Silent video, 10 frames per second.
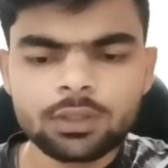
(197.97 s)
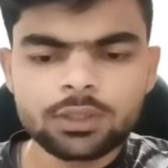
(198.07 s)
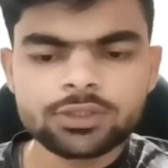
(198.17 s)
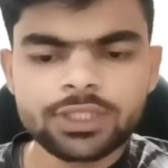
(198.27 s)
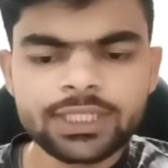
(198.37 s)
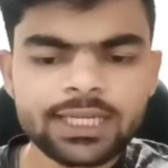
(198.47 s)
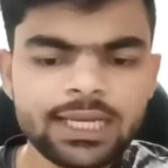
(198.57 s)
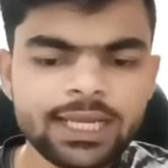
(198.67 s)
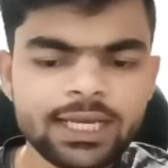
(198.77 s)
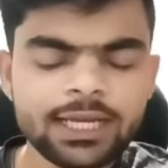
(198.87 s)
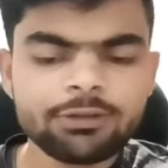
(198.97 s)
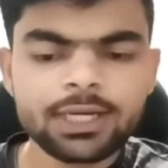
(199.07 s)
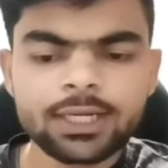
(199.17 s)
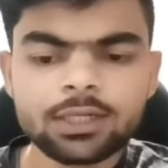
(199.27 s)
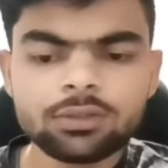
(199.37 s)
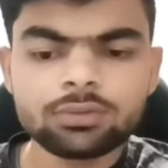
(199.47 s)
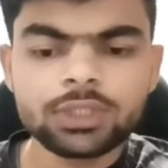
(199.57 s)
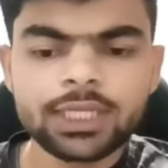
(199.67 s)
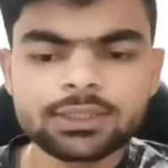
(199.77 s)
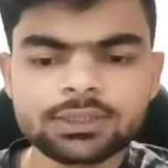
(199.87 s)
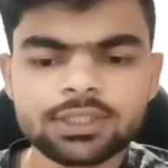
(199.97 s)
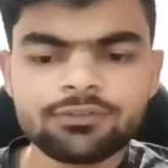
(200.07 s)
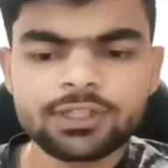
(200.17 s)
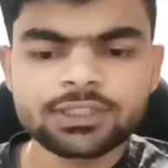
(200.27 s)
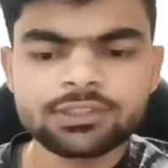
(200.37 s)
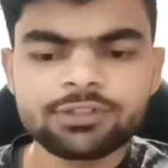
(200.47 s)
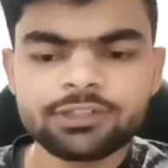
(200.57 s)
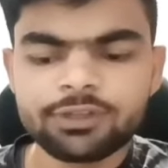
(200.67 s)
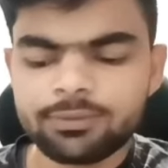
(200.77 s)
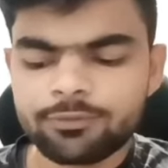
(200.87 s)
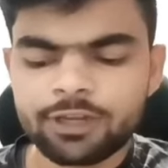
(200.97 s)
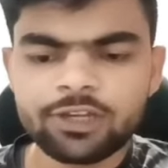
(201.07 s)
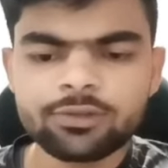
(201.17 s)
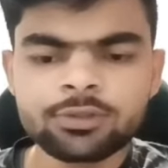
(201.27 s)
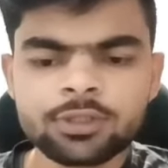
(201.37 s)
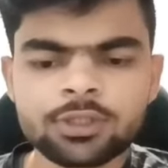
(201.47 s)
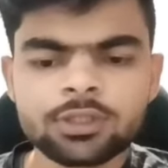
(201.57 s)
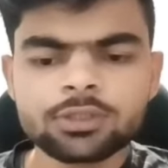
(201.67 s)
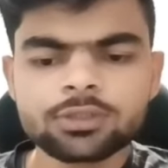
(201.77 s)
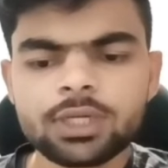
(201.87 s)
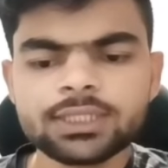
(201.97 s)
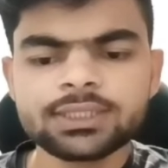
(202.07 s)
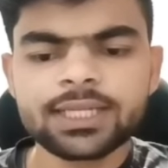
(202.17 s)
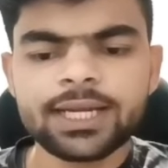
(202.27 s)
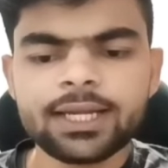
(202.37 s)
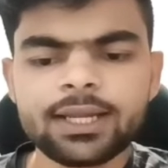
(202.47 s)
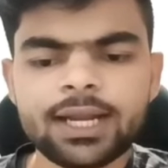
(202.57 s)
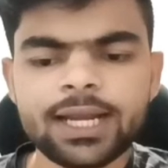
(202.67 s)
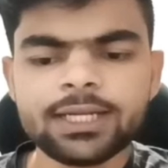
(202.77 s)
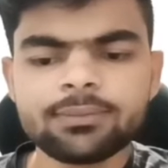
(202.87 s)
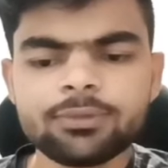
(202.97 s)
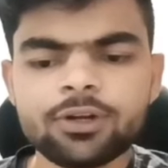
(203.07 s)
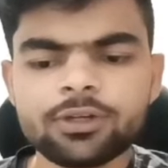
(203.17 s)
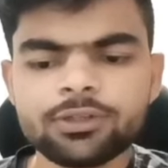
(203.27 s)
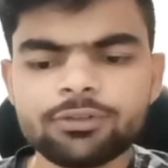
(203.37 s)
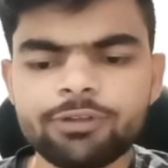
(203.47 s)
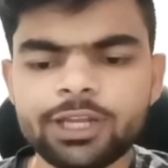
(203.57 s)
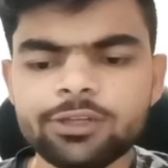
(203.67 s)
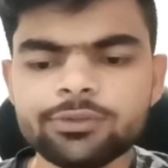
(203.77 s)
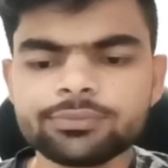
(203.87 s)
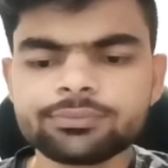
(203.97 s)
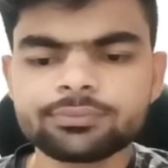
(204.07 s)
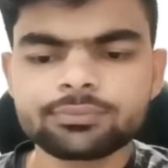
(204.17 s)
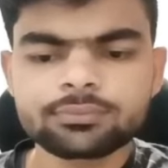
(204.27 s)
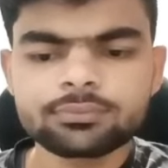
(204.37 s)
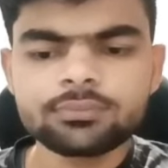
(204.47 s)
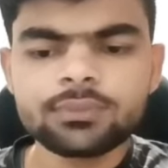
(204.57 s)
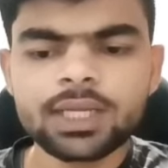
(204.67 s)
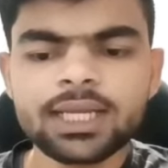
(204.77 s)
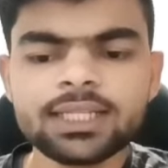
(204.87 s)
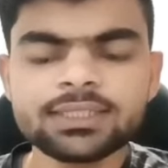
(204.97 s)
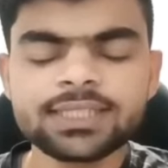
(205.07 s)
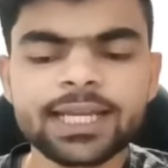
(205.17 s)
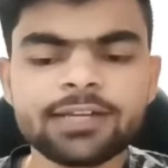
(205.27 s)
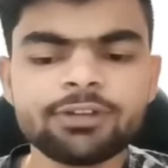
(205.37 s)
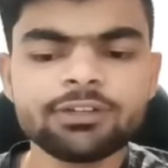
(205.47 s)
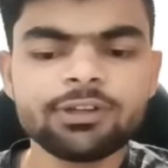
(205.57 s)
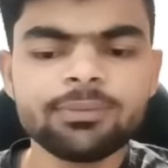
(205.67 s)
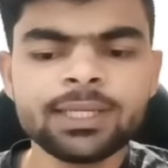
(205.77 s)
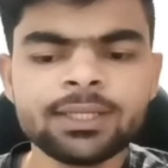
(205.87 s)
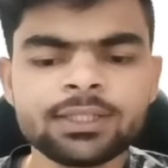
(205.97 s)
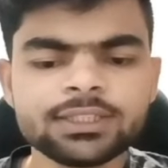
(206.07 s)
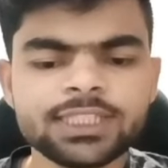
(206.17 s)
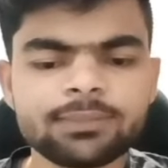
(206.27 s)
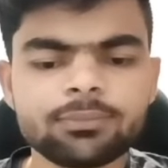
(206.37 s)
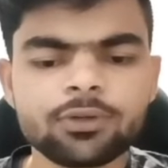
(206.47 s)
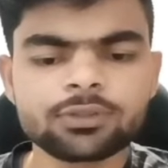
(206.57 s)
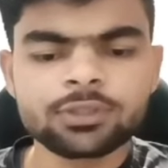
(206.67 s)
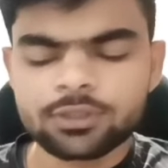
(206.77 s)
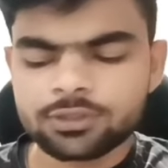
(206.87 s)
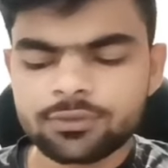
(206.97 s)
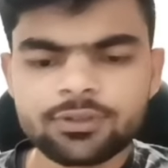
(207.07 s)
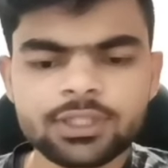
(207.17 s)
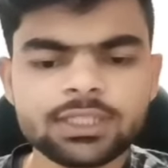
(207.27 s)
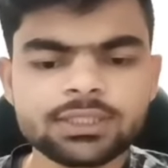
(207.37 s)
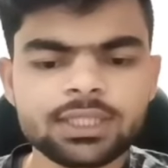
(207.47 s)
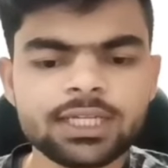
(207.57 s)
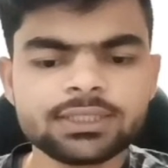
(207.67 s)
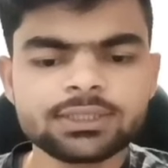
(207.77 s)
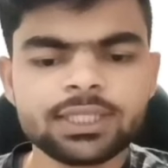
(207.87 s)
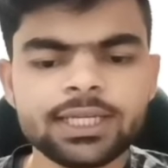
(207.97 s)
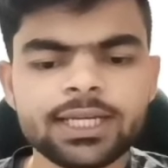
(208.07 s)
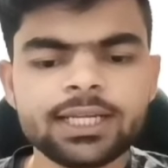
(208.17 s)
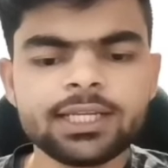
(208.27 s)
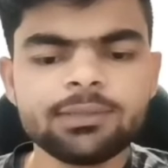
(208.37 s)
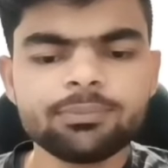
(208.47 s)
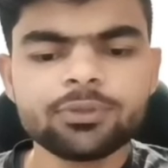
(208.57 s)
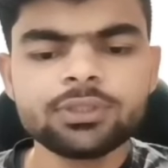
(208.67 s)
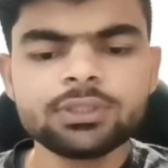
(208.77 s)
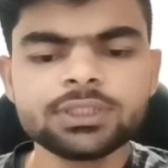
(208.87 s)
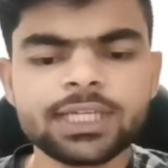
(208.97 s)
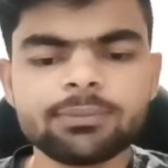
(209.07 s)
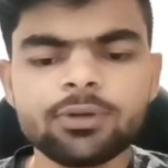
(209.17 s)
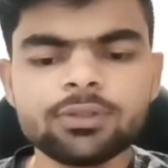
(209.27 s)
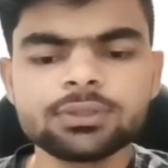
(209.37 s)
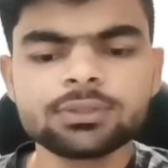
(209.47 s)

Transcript: So in li I will render two things. The first one will be value. Let's render item dot value, and the second one will be checkbox. So for this let's create an input checkbox.